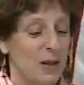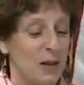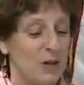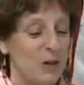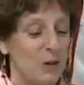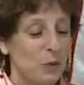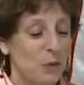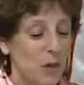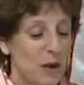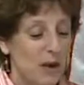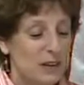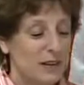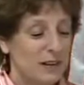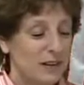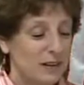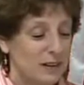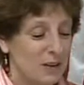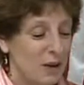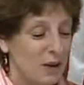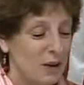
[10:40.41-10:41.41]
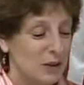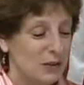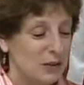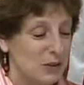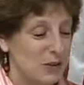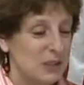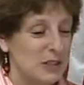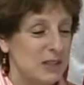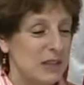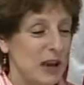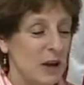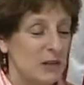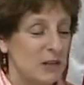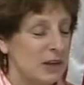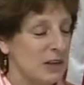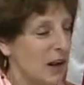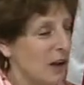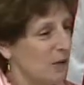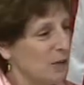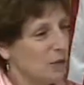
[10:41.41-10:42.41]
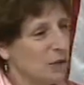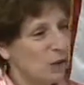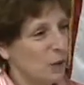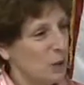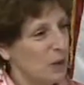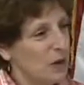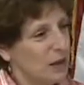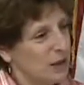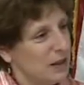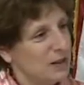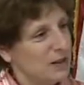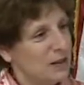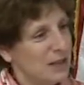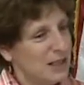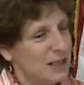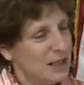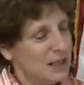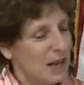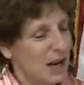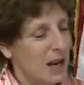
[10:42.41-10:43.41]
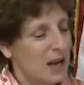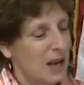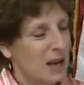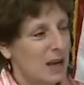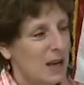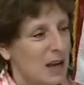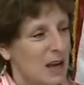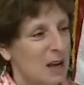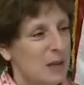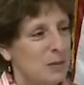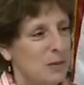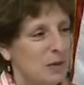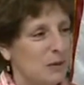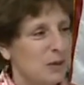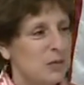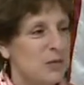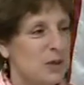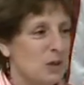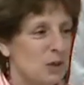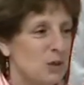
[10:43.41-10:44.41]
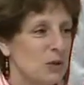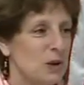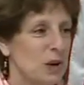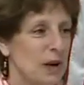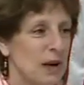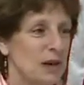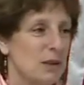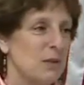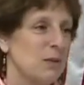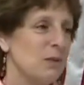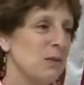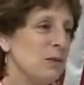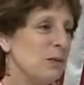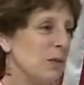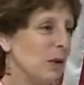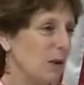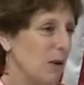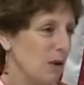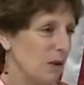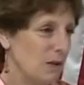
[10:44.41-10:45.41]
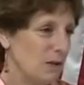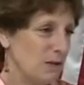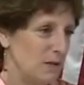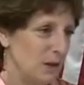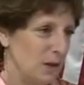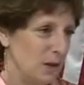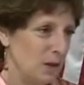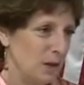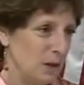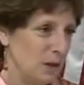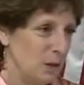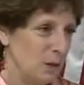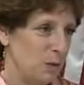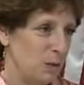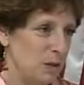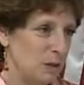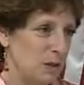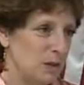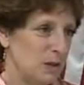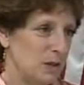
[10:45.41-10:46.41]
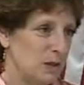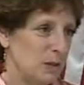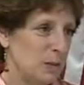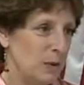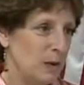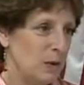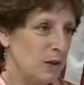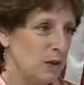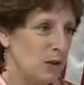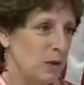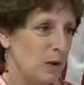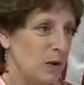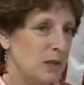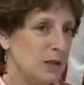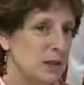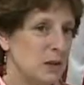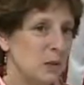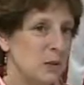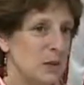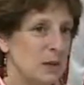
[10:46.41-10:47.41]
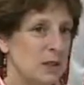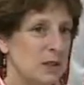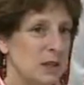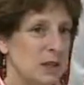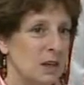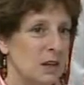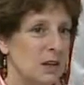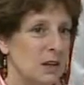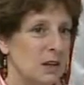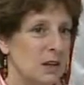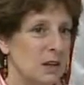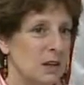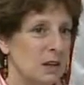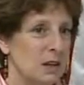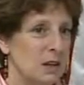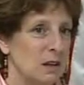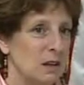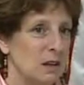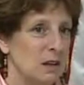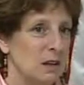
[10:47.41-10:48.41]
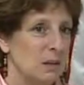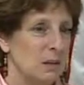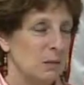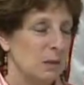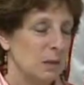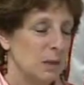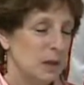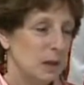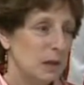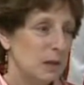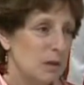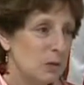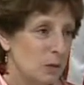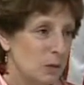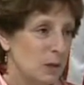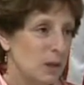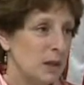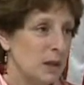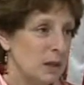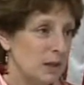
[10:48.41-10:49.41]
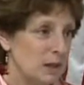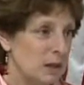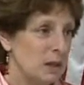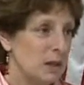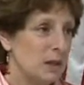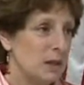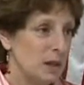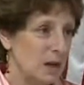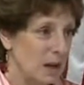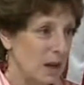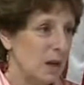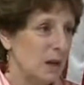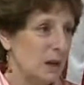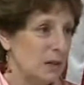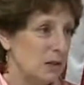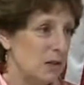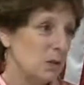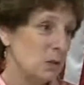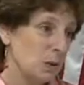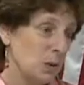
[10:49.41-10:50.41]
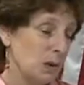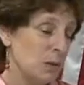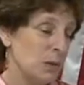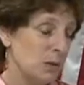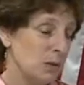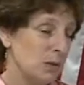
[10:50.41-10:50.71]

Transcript: The one that sticks out, and I don't know what it is today, but Fisher had a very, very low participation rates. It was in the middle 20s at the highest, 20%.